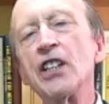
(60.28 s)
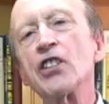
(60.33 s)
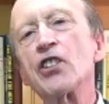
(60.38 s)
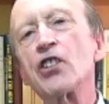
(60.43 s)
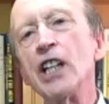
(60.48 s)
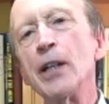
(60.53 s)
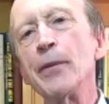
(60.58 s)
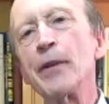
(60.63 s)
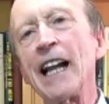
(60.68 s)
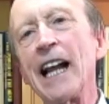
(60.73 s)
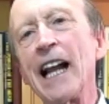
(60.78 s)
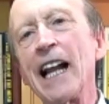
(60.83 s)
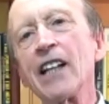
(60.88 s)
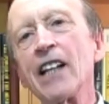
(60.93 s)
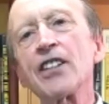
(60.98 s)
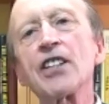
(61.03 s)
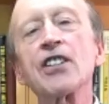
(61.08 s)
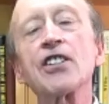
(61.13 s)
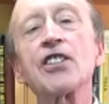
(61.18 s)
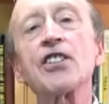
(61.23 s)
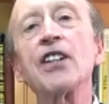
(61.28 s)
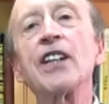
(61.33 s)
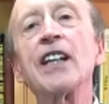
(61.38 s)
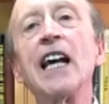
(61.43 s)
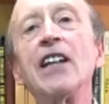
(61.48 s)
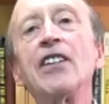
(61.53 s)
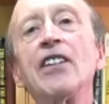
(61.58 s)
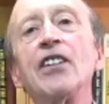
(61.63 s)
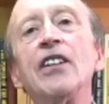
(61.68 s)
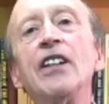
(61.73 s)
dream analysis to
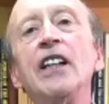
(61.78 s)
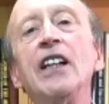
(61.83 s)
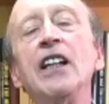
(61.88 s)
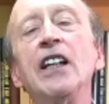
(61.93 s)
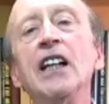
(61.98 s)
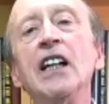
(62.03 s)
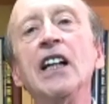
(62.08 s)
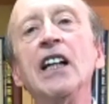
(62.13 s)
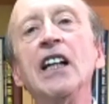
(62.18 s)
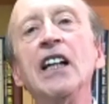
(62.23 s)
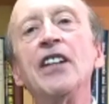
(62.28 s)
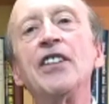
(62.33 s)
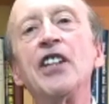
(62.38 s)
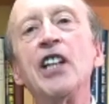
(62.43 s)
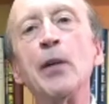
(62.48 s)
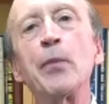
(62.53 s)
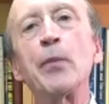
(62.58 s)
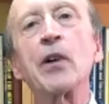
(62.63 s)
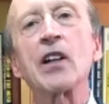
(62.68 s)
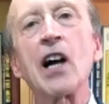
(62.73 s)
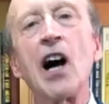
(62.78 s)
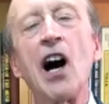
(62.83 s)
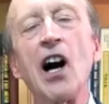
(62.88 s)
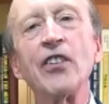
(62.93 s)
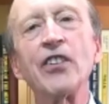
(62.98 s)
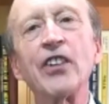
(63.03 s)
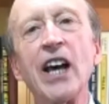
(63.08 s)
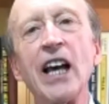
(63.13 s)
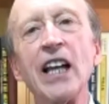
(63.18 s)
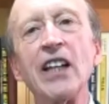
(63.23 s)
get to the deeper
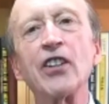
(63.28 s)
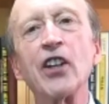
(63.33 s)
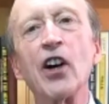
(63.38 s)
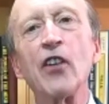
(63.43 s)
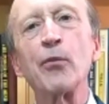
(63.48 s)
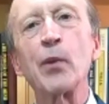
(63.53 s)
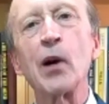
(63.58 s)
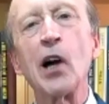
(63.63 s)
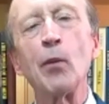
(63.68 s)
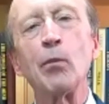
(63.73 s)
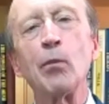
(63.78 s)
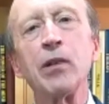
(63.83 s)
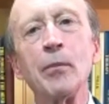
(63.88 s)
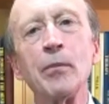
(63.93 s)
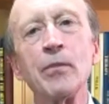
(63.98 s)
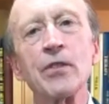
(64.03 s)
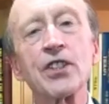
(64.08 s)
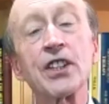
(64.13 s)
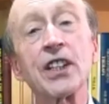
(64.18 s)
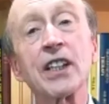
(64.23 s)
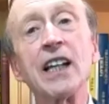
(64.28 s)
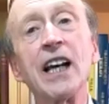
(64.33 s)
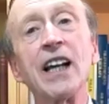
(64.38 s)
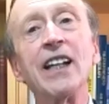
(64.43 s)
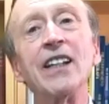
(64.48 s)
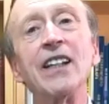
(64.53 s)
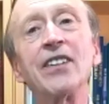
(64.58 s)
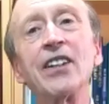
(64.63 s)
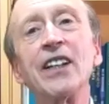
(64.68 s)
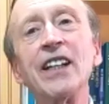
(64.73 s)
content of problems, to get
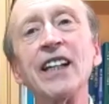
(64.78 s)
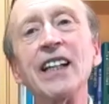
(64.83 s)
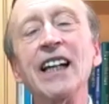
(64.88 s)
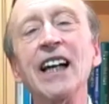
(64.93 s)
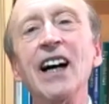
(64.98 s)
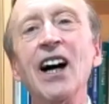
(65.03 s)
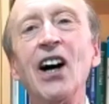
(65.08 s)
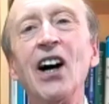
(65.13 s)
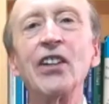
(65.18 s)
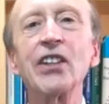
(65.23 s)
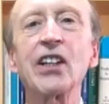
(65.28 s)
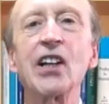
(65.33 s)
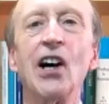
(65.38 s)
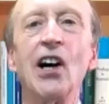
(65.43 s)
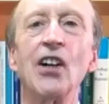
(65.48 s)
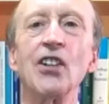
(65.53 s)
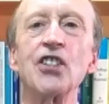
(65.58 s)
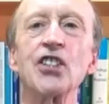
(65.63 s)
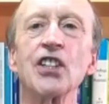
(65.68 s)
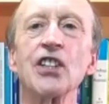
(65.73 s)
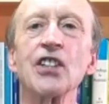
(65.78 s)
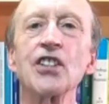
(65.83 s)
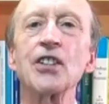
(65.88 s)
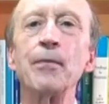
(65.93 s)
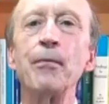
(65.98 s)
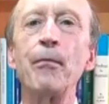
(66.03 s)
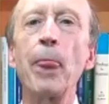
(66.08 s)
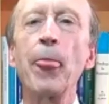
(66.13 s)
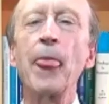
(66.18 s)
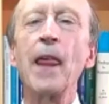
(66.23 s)
into the
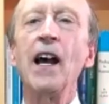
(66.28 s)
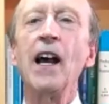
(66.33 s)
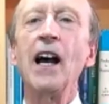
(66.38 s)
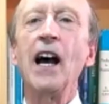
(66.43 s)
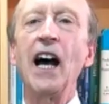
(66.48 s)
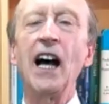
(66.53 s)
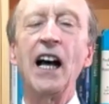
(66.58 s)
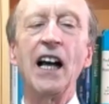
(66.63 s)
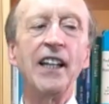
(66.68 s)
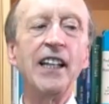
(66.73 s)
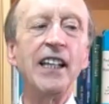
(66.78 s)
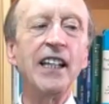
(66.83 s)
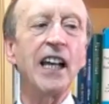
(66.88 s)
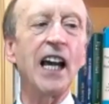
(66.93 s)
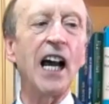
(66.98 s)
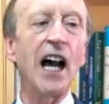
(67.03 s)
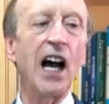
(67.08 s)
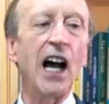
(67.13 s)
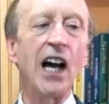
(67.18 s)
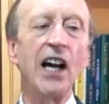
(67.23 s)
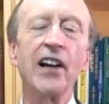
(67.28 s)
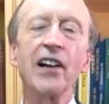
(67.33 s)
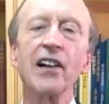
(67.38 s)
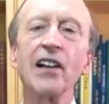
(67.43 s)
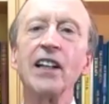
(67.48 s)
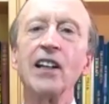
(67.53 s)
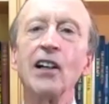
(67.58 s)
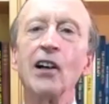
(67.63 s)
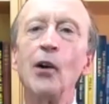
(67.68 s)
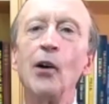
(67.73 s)
unconscious. He
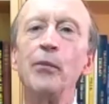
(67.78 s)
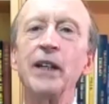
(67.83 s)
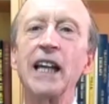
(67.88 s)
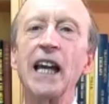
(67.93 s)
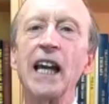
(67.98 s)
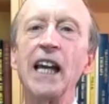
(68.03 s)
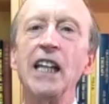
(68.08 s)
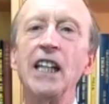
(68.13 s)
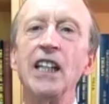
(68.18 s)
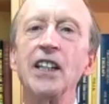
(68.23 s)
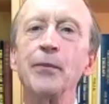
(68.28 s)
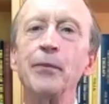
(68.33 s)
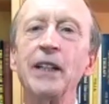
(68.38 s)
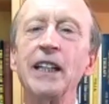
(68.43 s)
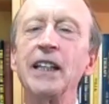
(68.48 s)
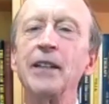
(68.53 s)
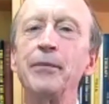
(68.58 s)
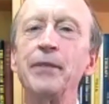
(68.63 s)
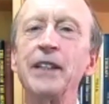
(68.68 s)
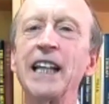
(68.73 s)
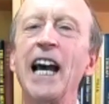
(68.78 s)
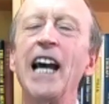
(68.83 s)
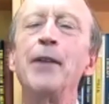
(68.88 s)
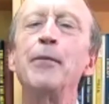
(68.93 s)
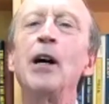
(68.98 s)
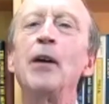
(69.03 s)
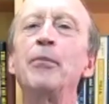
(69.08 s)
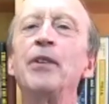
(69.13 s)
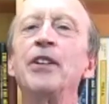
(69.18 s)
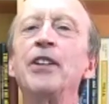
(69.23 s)
early on came
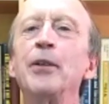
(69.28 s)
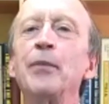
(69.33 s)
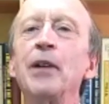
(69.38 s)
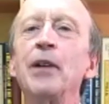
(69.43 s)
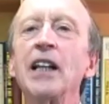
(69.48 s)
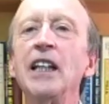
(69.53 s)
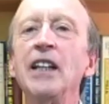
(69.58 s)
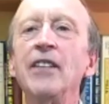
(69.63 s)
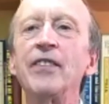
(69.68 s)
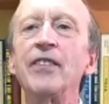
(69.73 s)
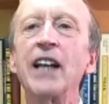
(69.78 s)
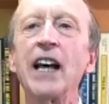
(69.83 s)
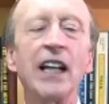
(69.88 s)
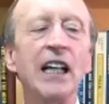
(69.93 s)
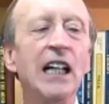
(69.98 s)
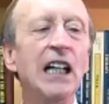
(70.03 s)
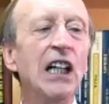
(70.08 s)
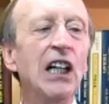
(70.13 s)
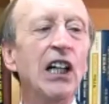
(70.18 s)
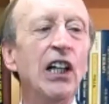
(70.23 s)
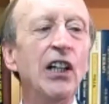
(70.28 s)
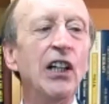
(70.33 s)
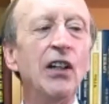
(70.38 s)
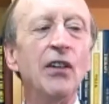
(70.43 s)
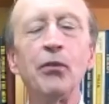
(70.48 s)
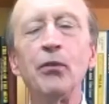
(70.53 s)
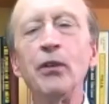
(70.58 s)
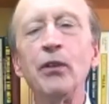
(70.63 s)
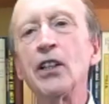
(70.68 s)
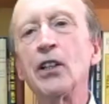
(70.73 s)
up with the belief that
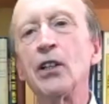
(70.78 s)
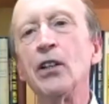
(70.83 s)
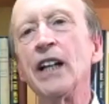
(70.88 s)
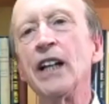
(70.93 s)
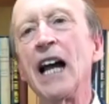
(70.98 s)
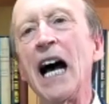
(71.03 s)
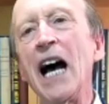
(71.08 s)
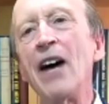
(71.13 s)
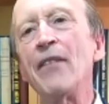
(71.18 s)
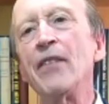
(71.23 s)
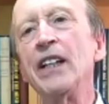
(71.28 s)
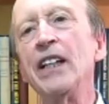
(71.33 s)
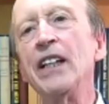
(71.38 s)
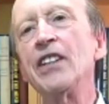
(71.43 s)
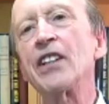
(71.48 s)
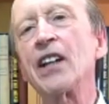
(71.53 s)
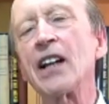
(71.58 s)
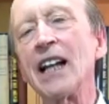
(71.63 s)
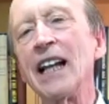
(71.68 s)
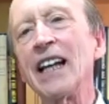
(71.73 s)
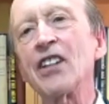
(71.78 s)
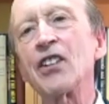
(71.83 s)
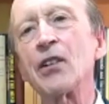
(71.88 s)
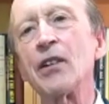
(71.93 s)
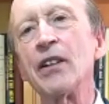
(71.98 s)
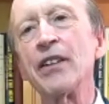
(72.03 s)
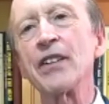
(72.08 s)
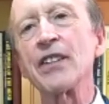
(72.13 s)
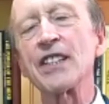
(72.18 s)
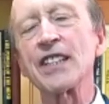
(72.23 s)
if we could have an intellectual
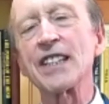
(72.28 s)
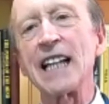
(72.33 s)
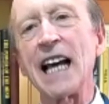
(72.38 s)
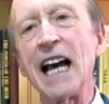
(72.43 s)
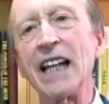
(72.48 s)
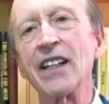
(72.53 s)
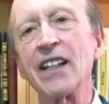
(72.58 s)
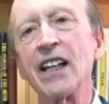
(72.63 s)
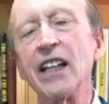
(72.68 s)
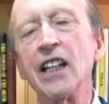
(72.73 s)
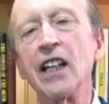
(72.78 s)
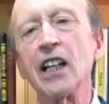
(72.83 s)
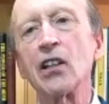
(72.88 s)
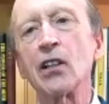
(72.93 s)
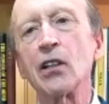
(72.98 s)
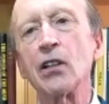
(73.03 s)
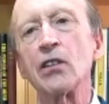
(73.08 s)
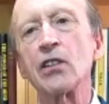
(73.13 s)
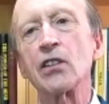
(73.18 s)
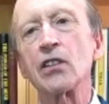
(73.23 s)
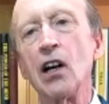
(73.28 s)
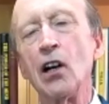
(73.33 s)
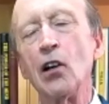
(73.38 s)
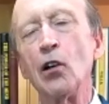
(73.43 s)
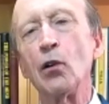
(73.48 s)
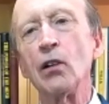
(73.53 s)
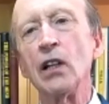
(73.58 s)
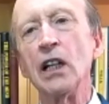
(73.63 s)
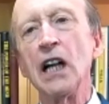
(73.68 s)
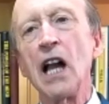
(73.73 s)
understanding and
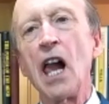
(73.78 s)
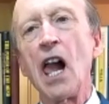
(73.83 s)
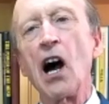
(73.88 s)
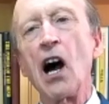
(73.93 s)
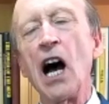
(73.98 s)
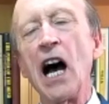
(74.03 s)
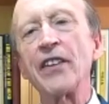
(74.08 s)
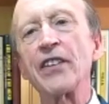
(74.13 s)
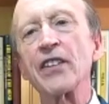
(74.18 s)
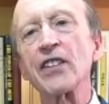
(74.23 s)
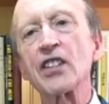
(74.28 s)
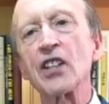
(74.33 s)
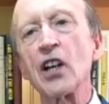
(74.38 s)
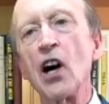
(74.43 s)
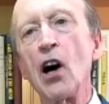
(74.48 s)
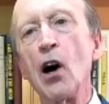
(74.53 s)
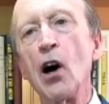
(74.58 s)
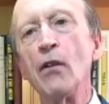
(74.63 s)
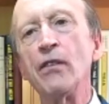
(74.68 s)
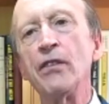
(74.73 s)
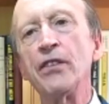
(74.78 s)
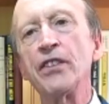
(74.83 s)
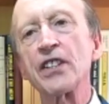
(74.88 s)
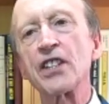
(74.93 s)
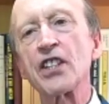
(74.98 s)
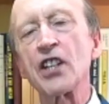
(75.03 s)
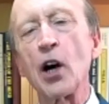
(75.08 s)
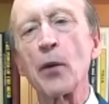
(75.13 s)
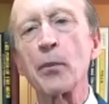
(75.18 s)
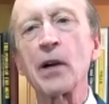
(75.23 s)
control of the
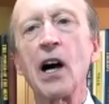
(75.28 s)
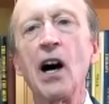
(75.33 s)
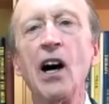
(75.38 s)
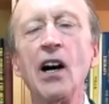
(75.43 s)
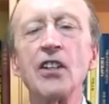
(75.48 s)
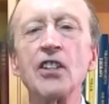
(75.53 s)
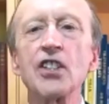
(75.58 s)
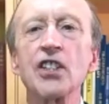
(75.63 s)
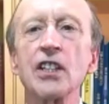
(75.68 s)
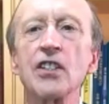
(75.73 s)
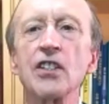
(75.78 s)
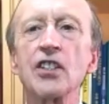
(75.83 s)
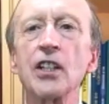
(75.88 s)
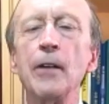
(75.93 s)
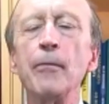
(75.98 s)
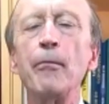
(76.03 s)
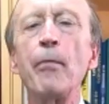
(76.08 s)
subconscious,